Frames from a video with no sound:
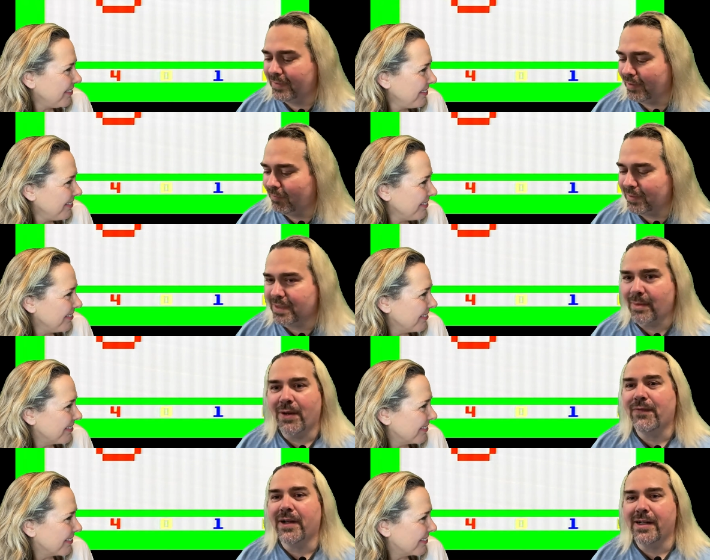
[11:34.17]
Speaker 1: We'll somehow
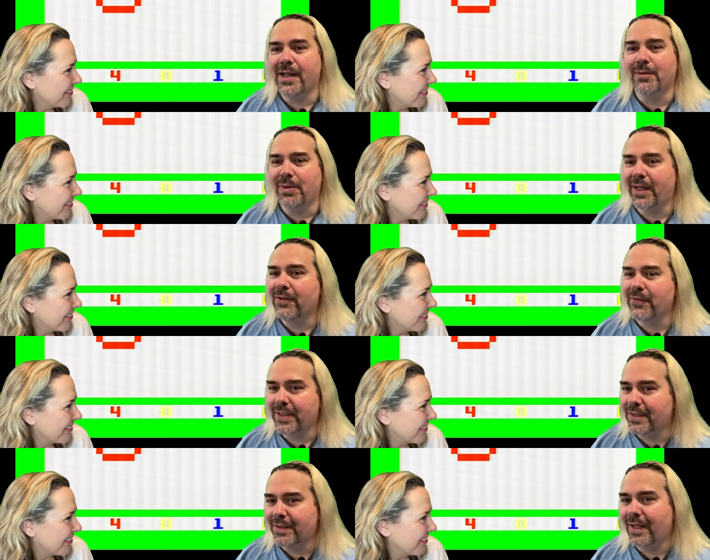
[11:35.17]
figure out how to play over the
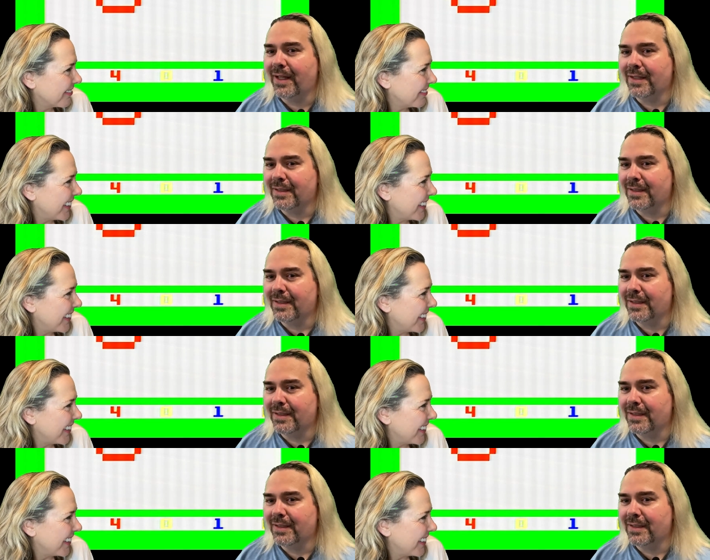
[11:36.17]
internet.